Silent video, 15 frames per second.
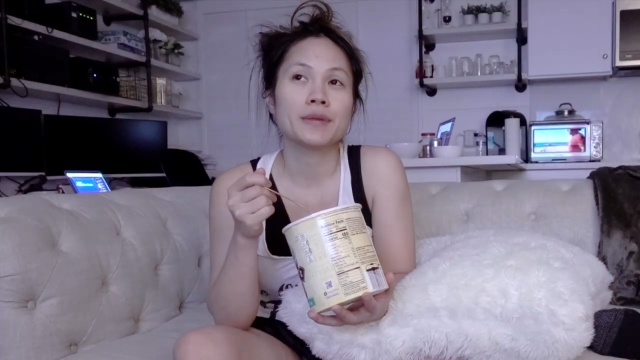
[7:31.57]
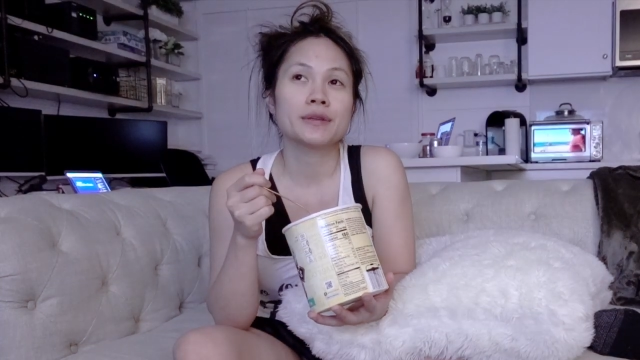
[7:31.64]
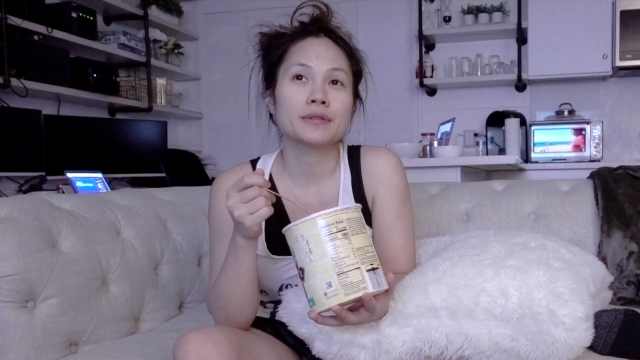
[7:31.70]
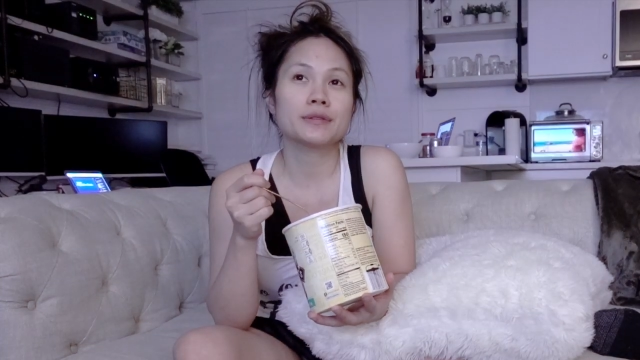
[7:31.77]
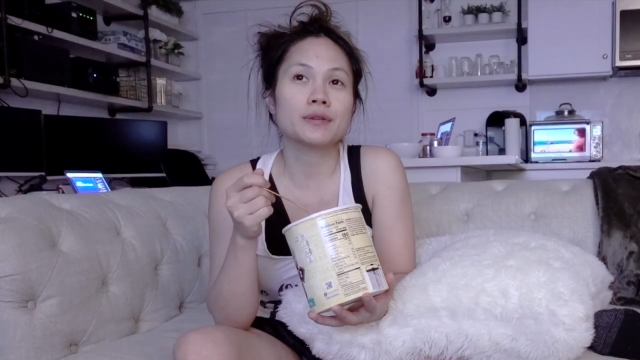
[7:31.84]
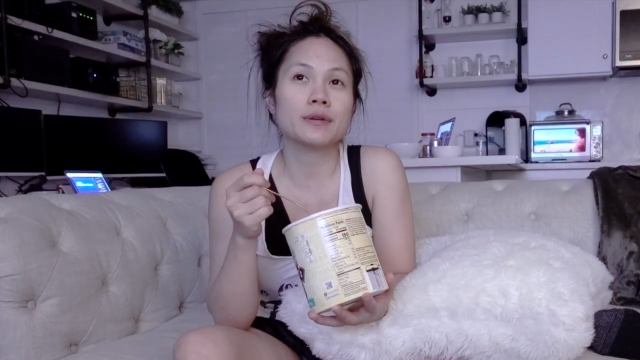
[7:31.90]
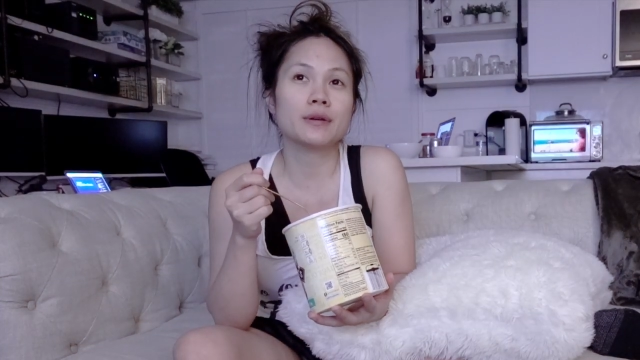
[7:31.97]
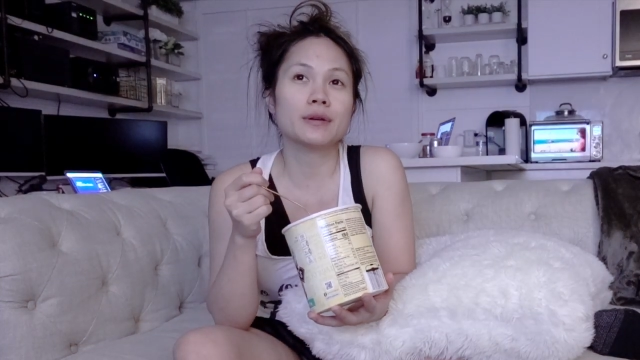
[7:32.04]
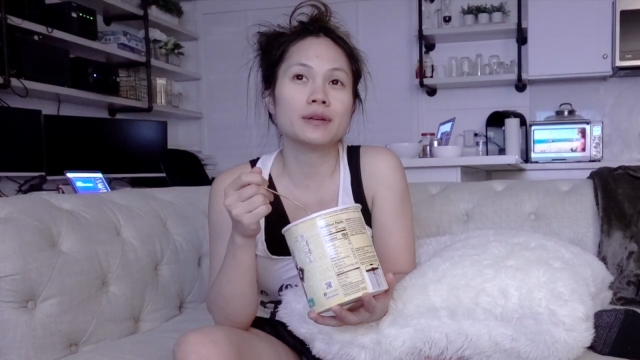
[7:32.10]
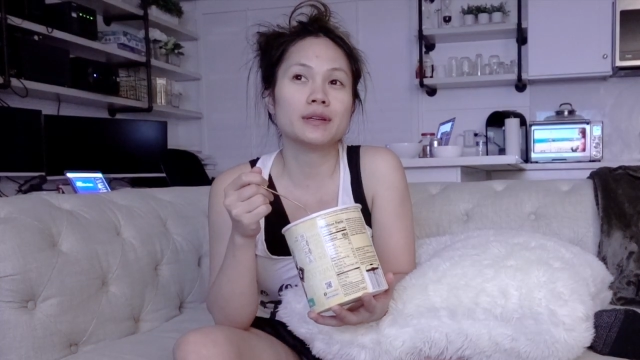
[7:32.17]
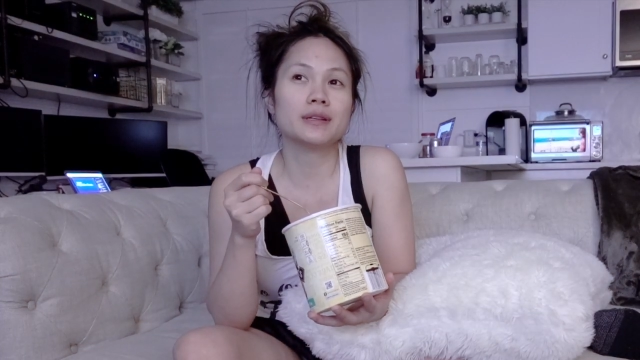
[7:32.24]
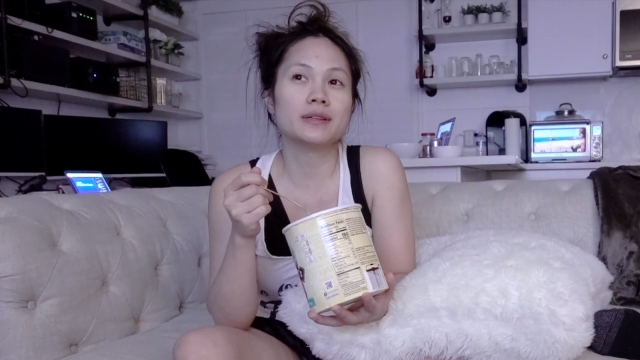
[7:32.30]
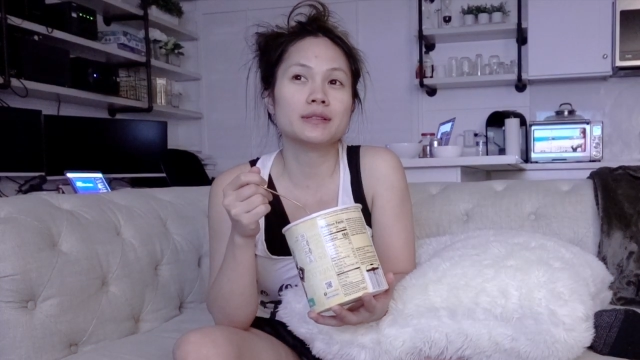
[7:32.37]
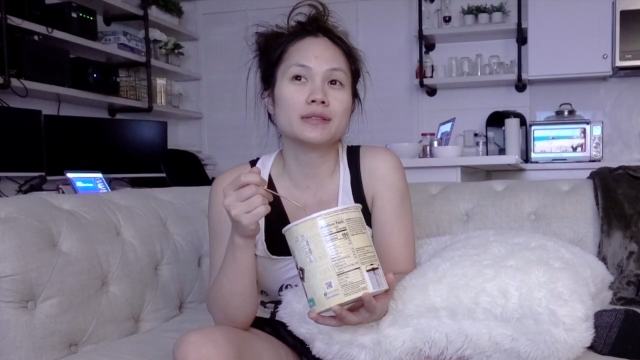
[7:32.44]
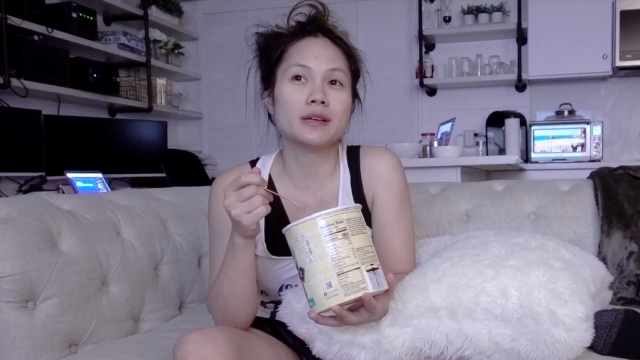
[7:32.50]
so
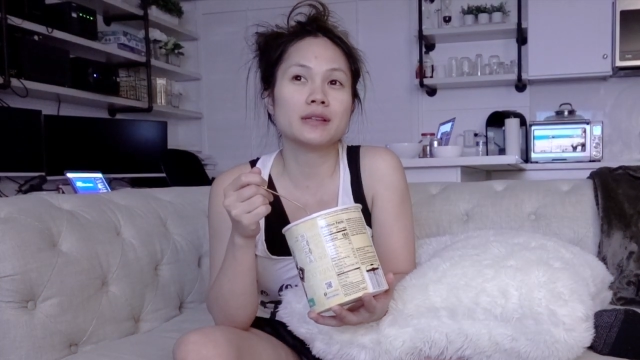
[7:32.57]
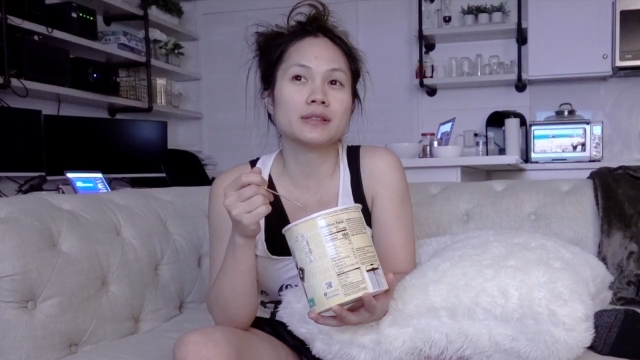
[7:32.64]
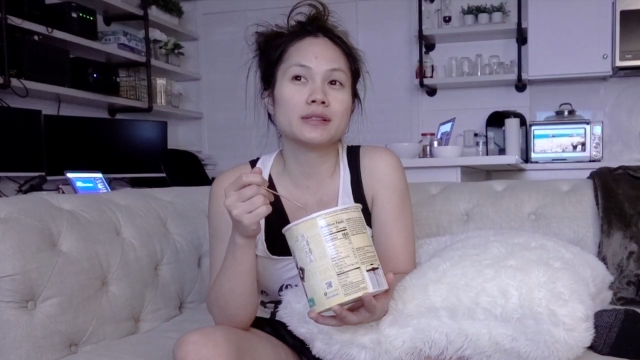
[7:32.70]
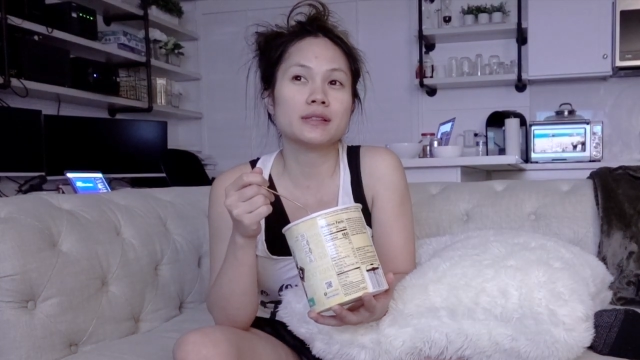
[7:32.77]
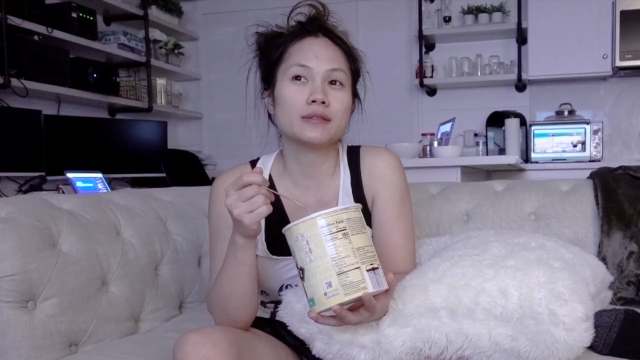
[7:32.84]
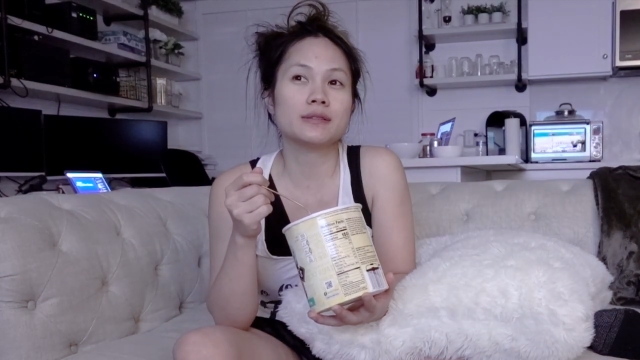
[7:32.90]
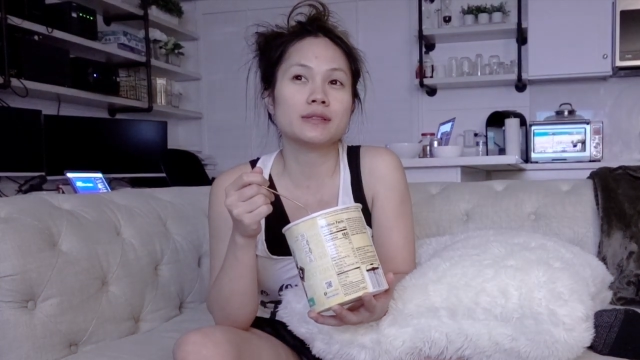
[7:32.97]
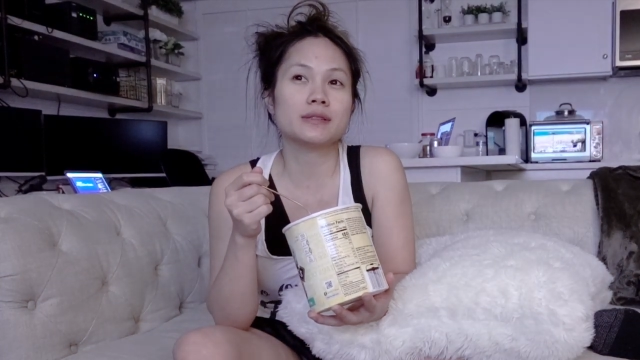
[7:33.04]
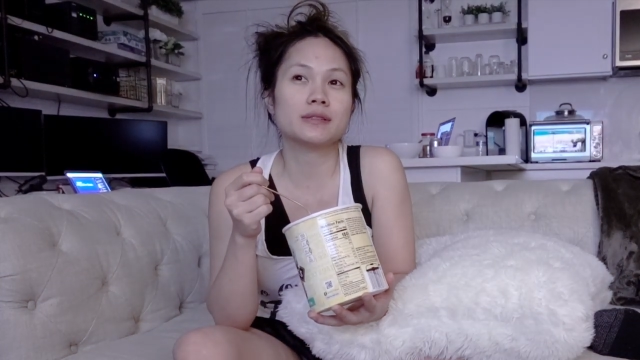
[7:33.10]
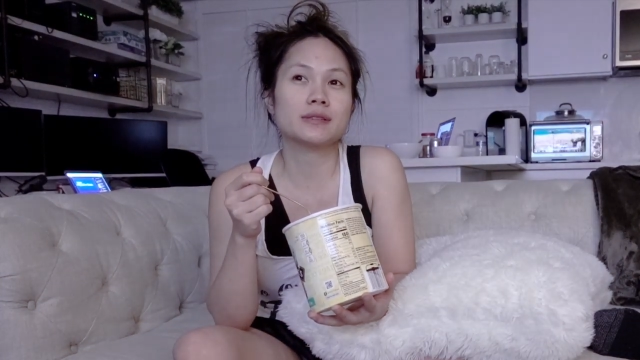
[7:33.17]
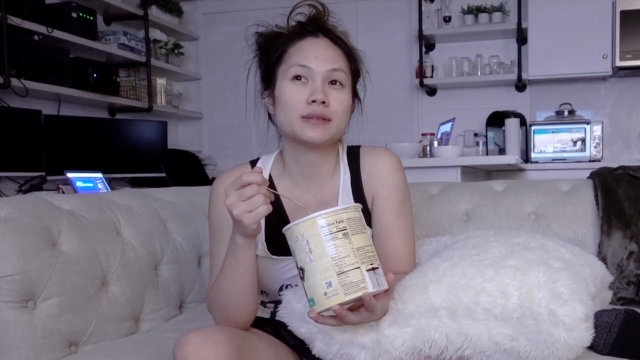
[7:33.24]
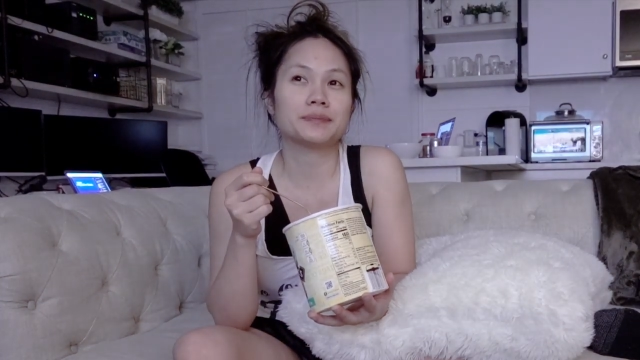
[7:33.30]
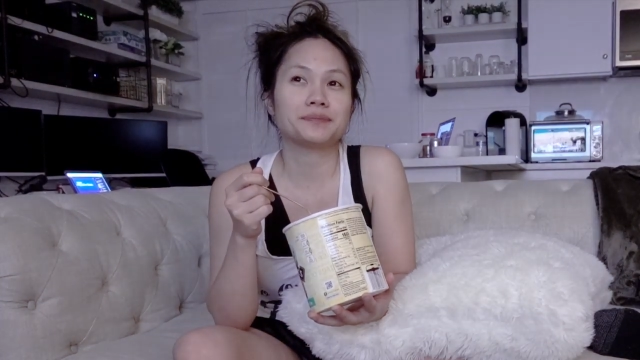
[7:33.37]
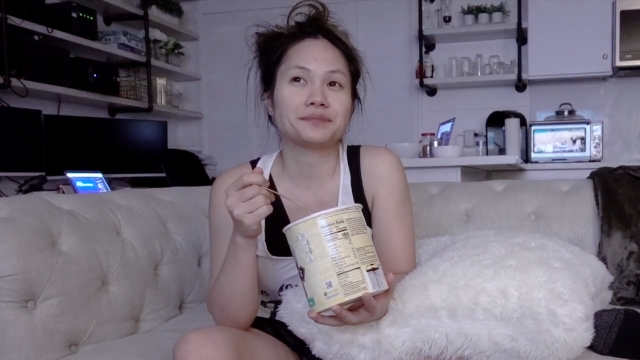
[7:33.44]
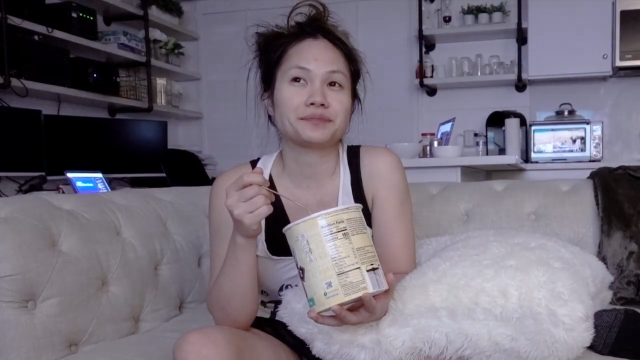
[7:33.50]
in a sense it was